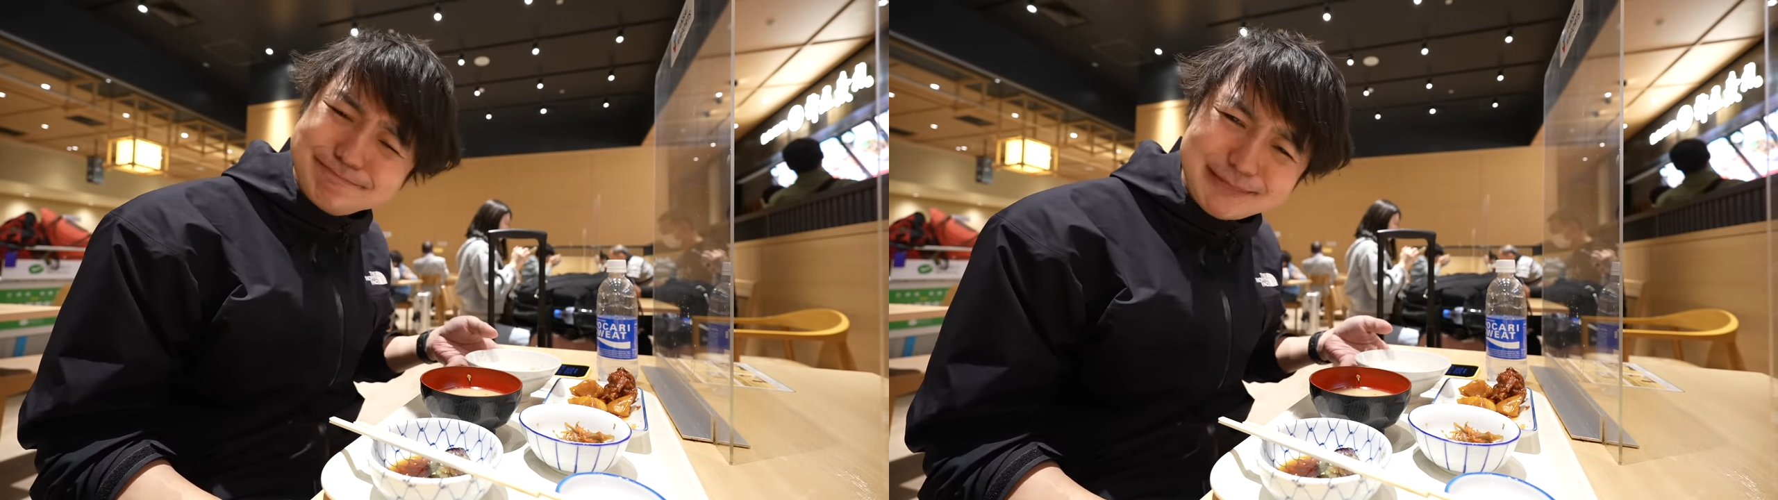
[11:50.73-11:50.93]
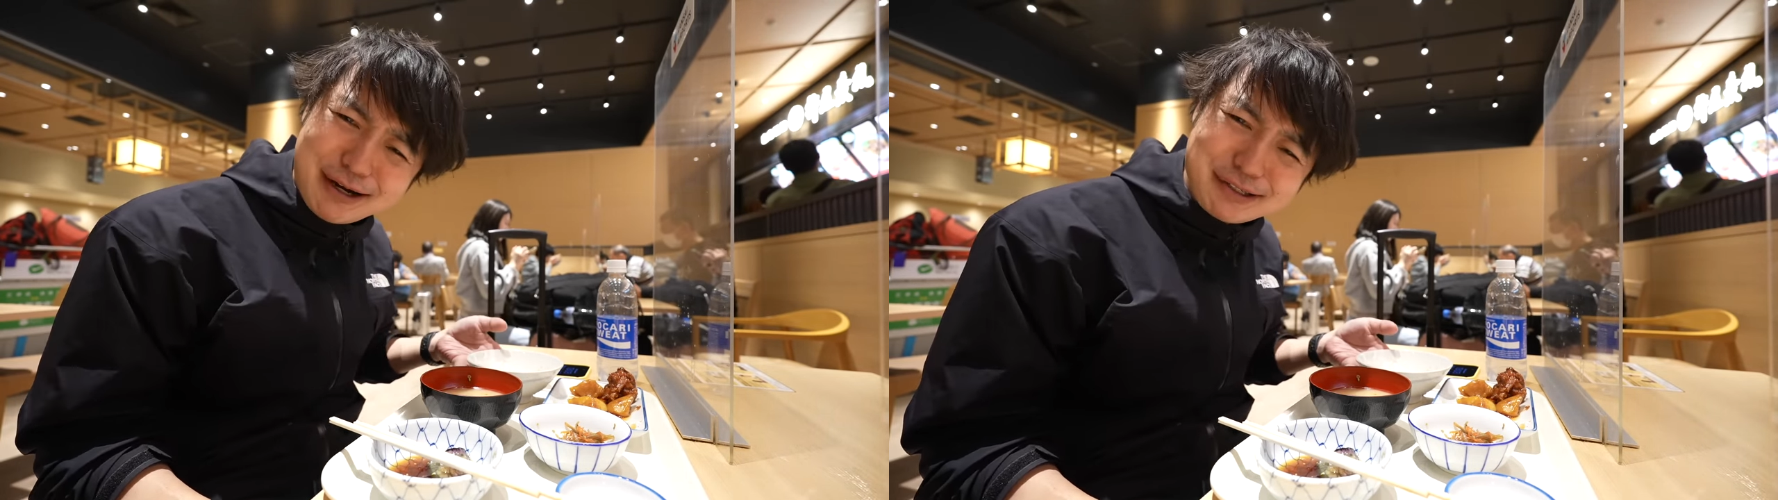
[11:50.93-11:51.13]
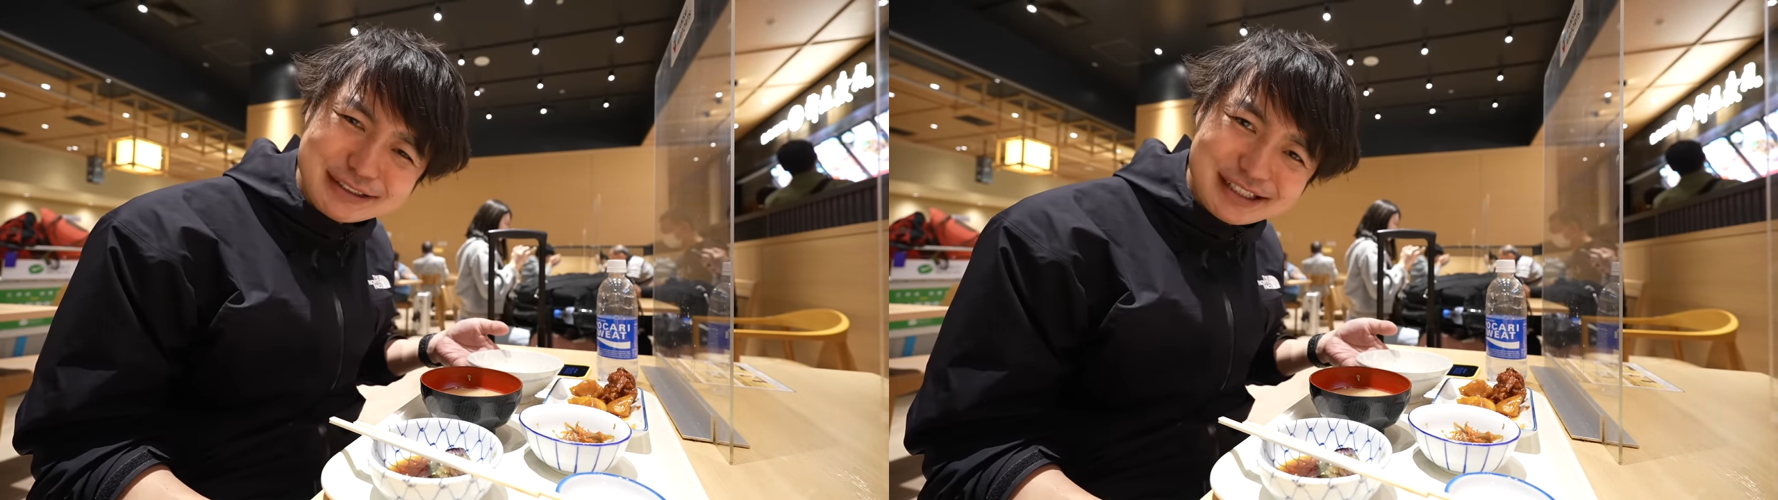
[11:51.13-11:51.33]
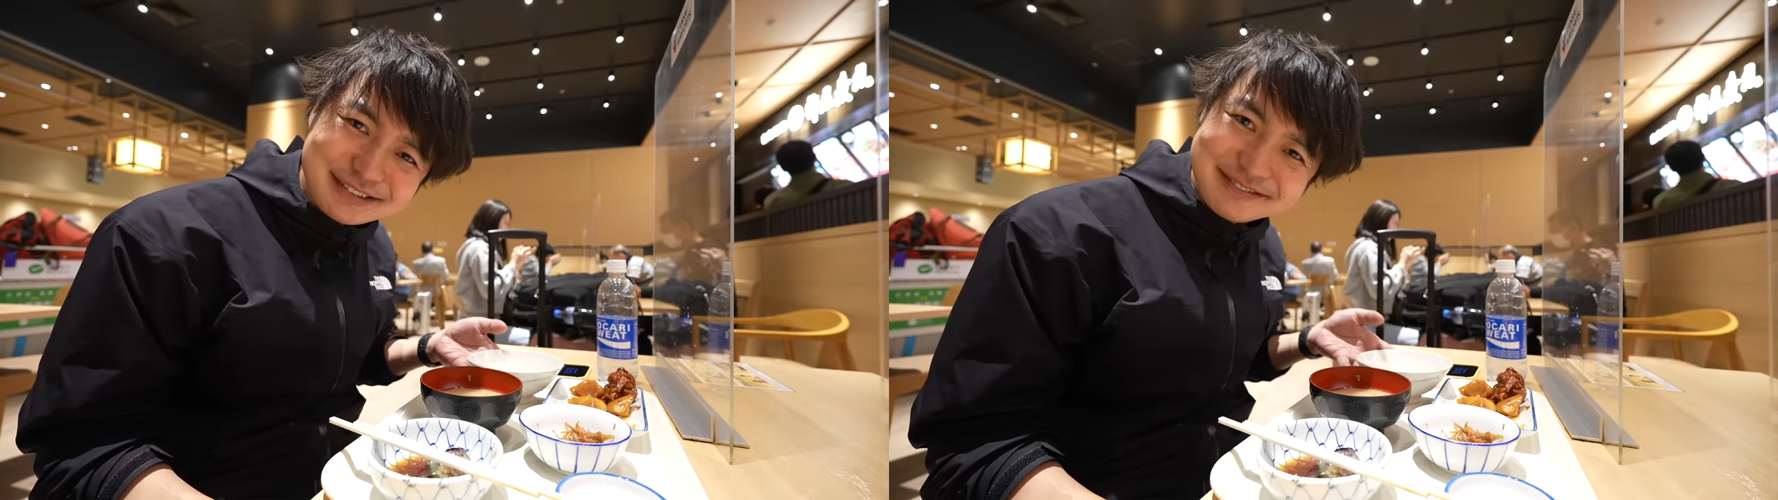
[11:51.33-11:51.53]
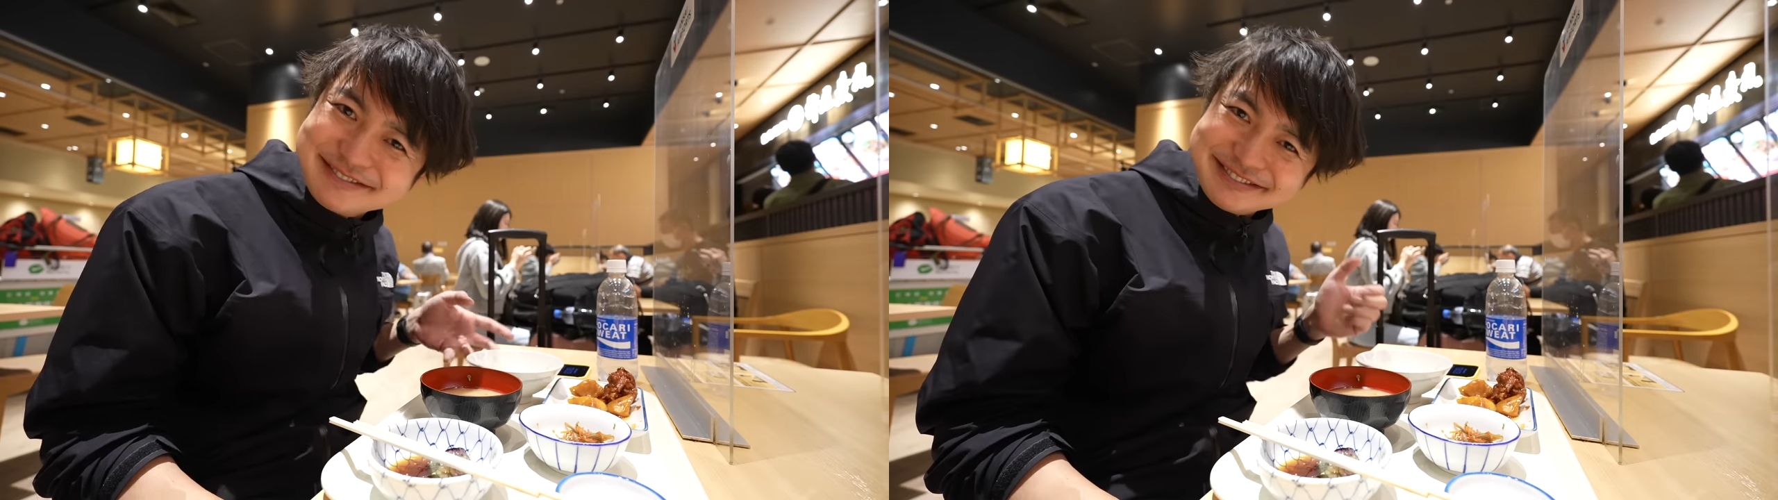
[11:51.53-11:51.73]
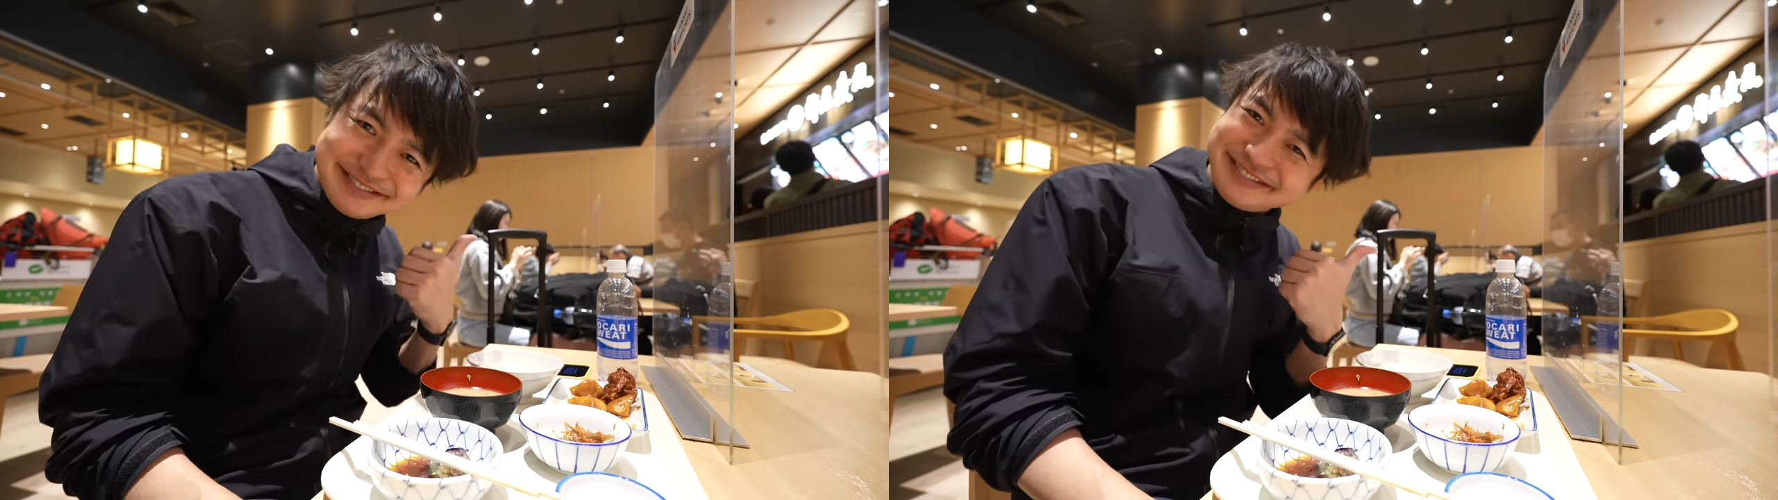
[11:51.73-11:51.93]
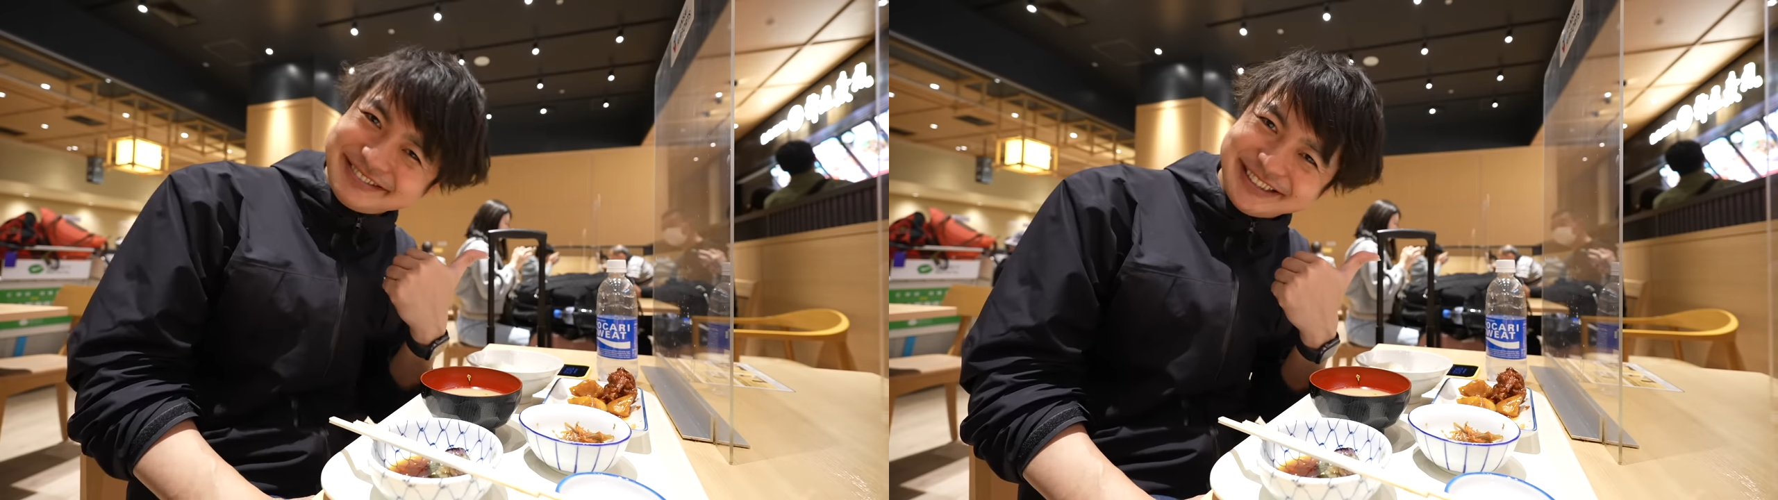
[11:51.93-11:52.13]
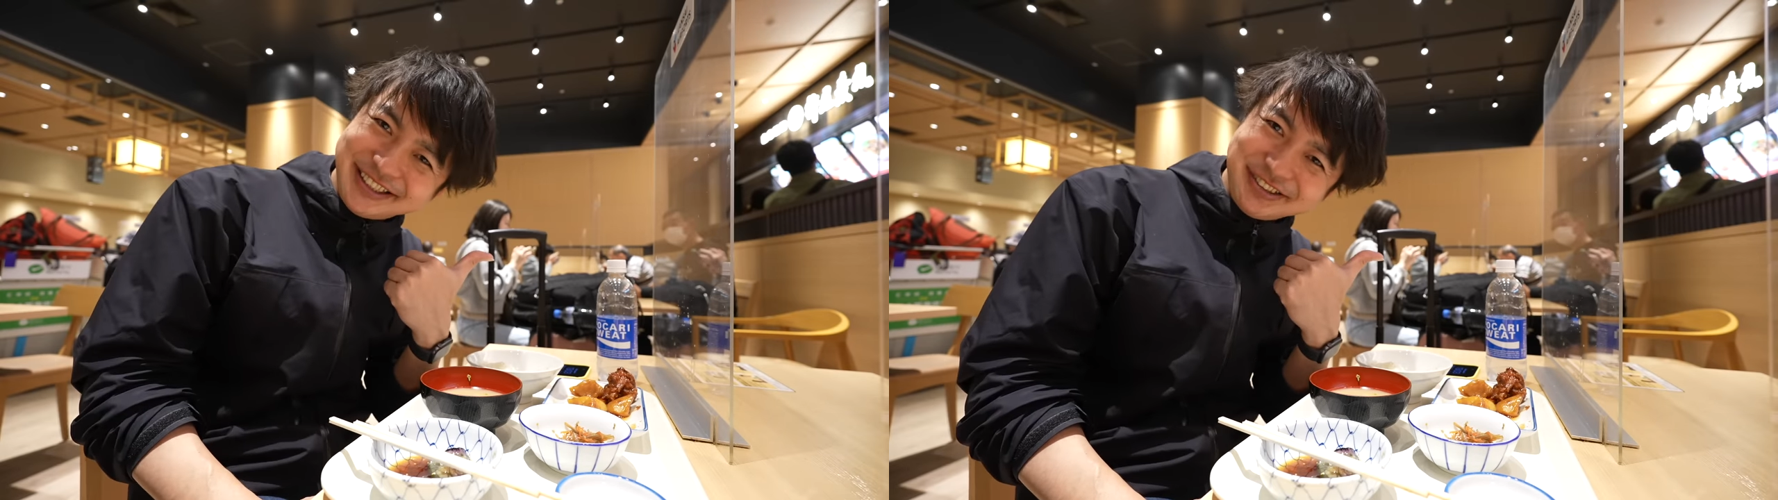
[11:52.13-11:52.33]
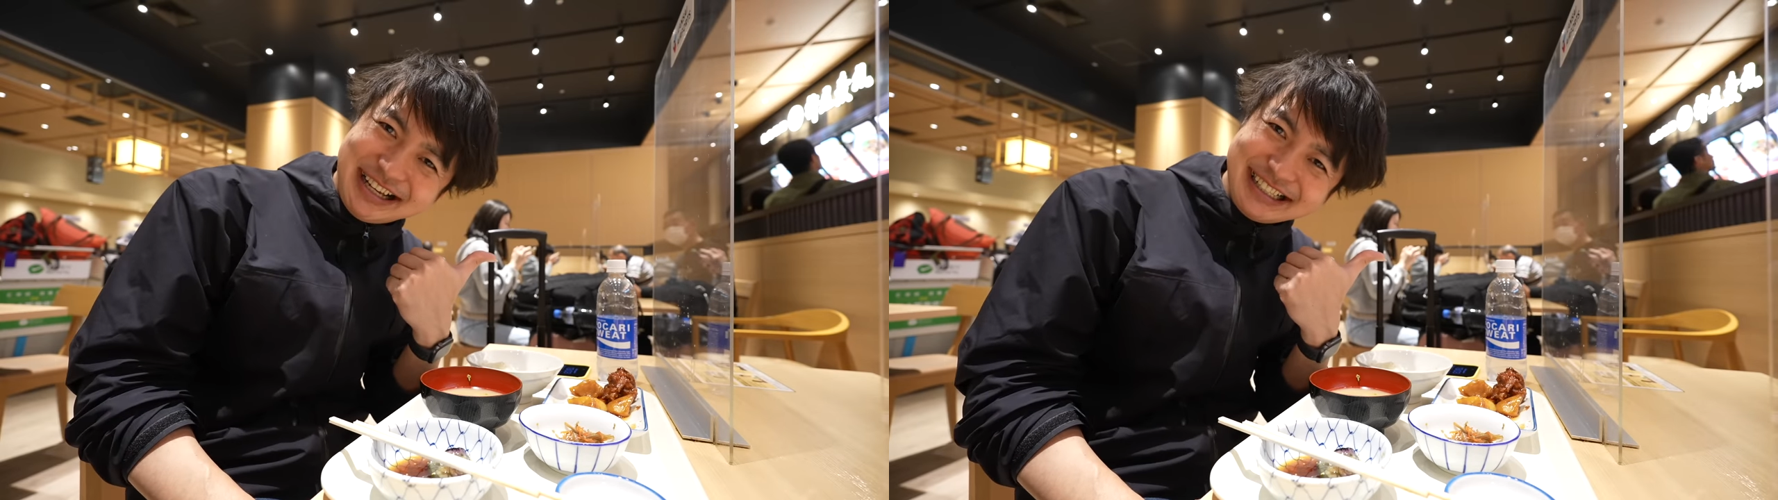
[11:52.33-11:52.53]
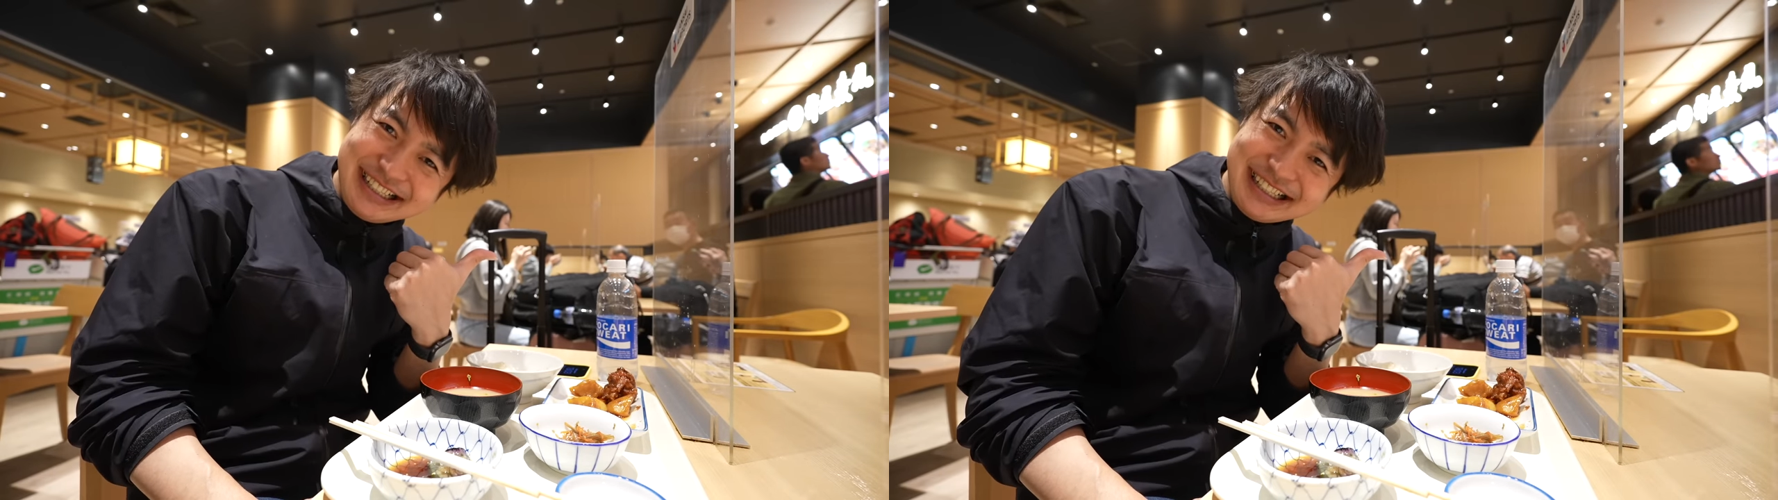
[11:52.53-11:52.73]
How is it? Do you
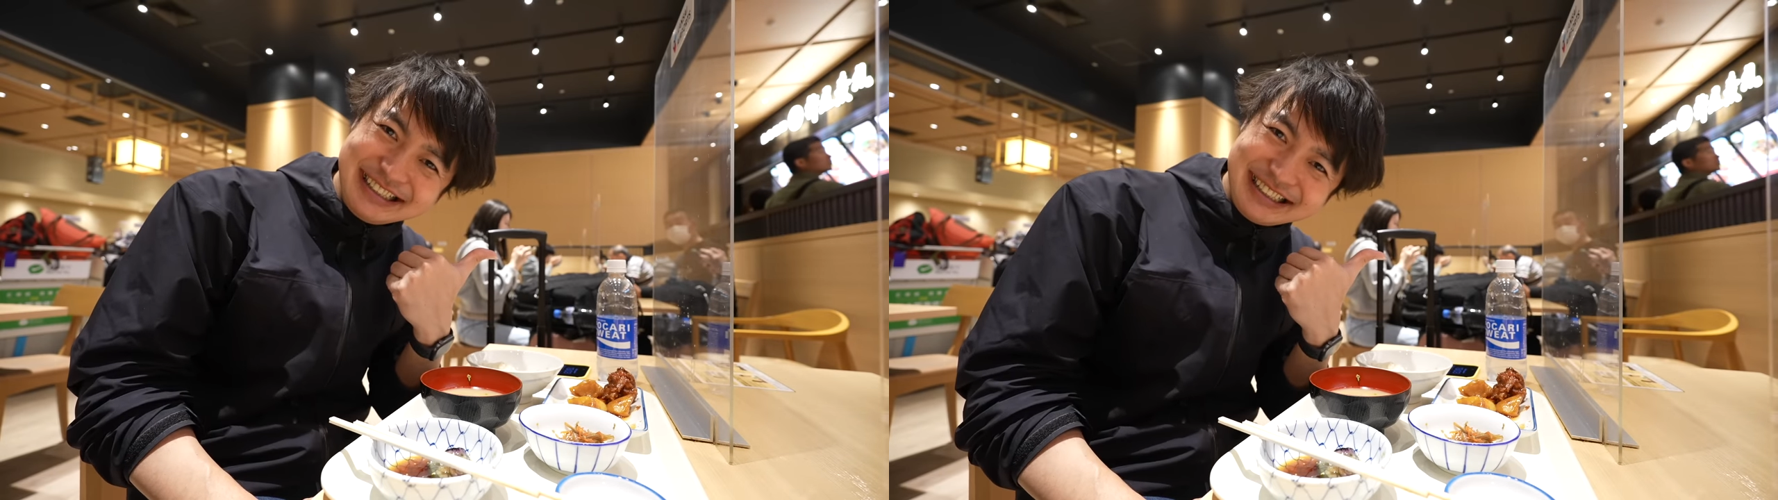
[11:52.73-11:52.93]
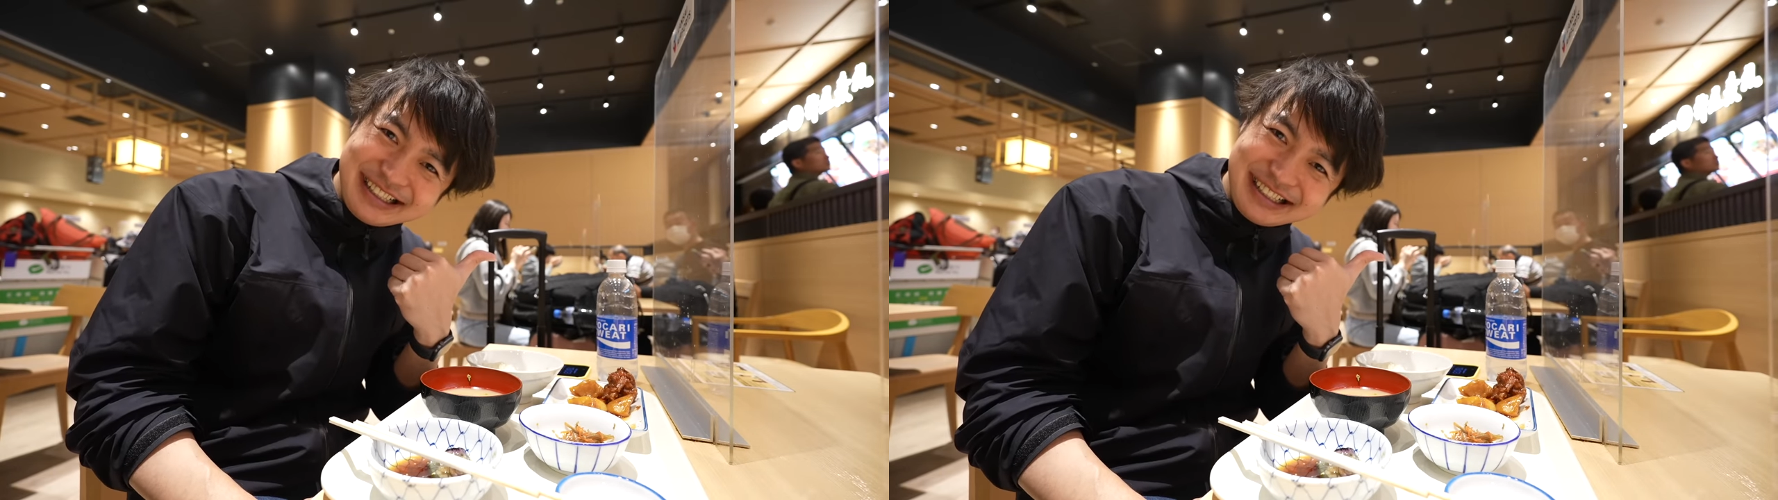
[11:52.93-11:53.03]
like it?